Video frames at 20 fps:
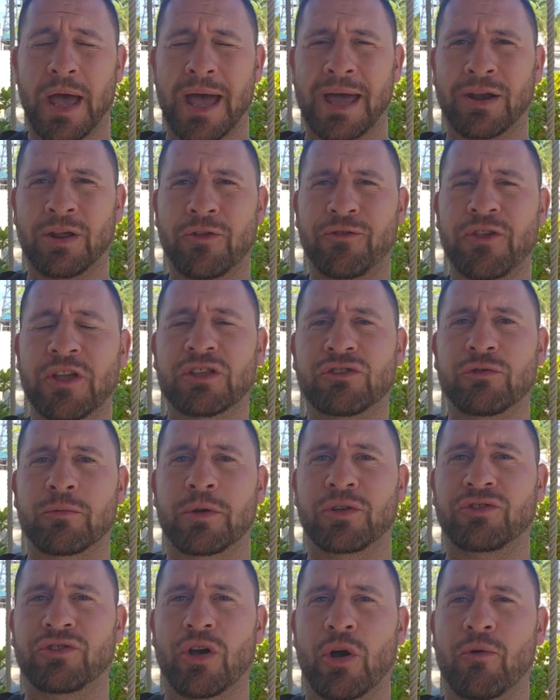And I think to
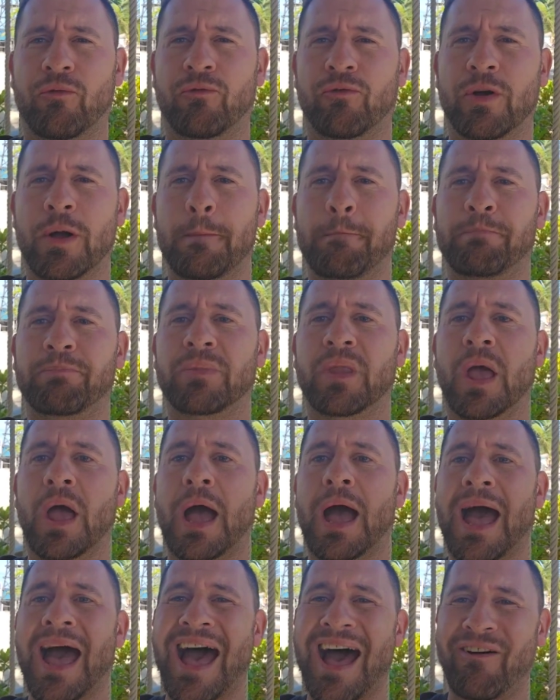myself,
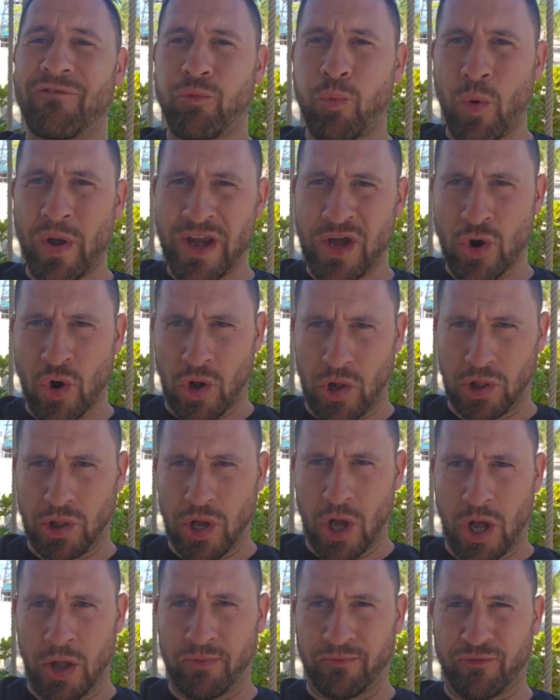have we not
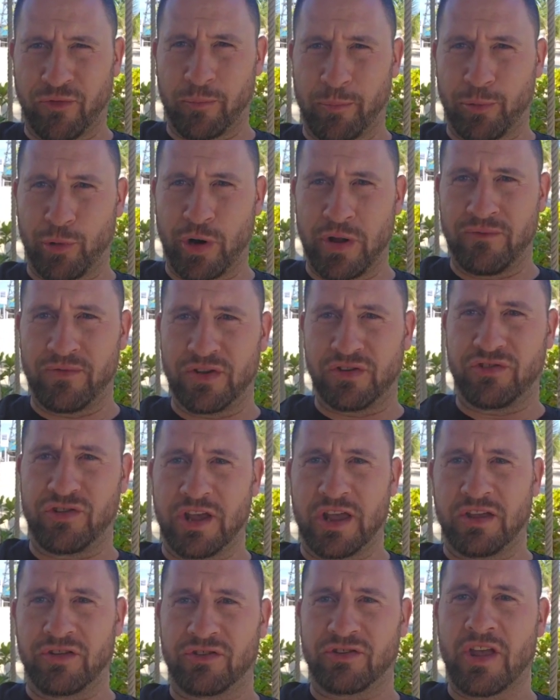learnt from previous
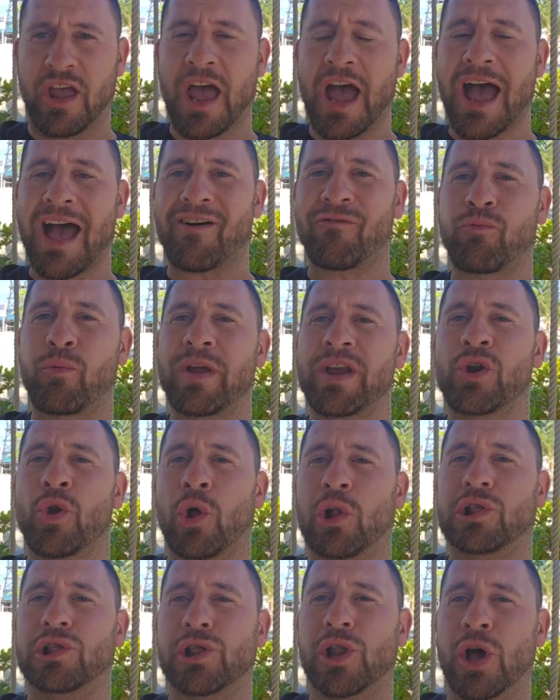years? Have we
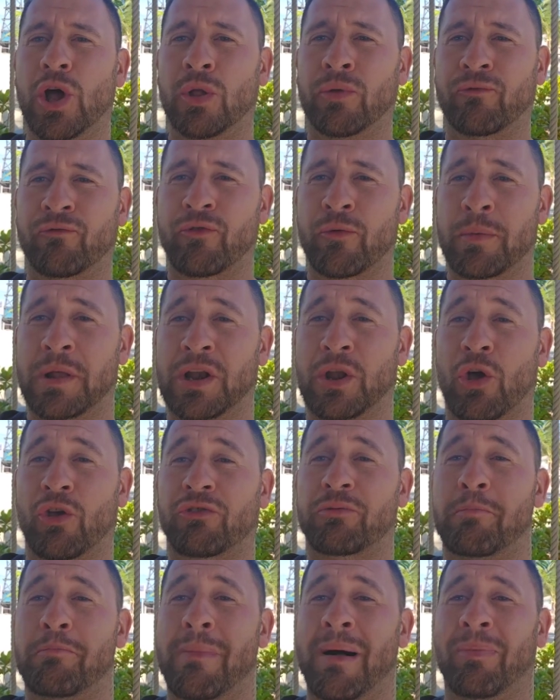not learnt from the
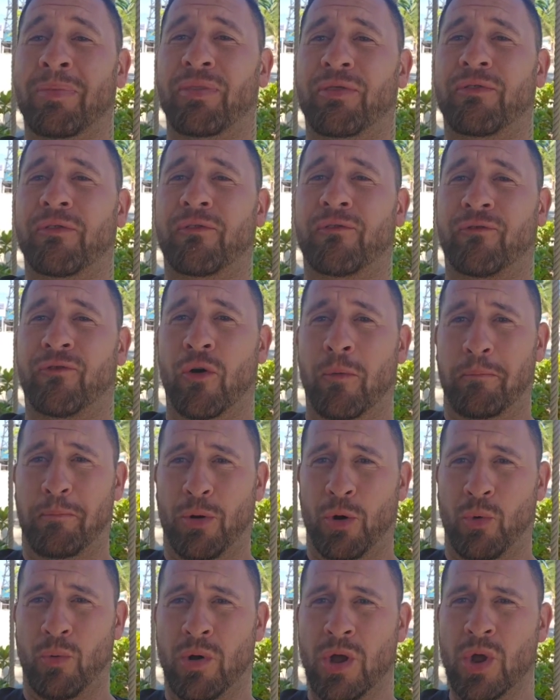last month of
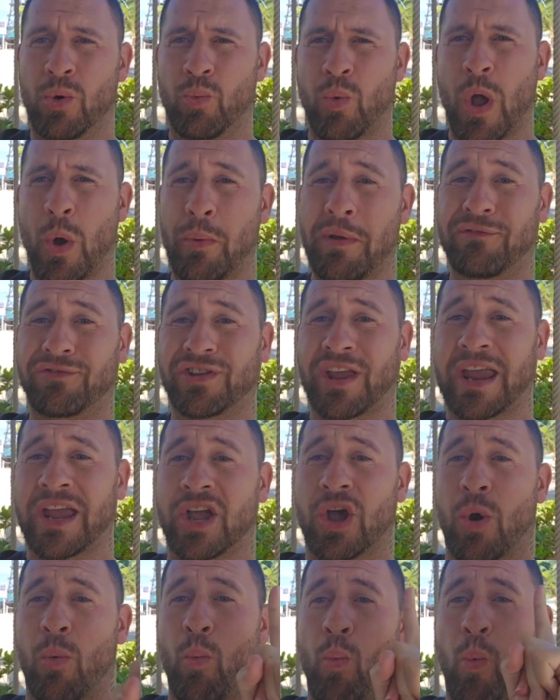football where we've
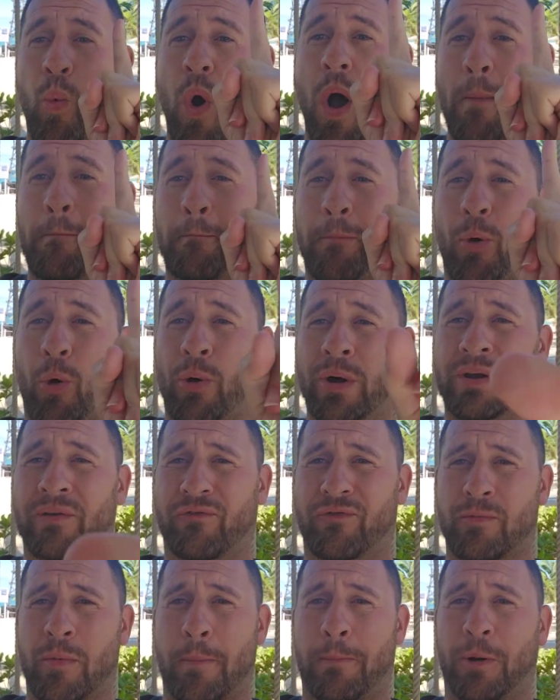taken 1 point
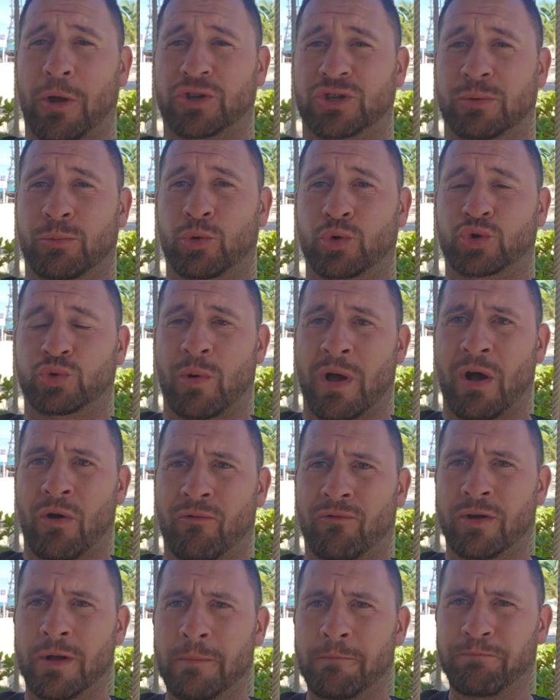from a possible 12?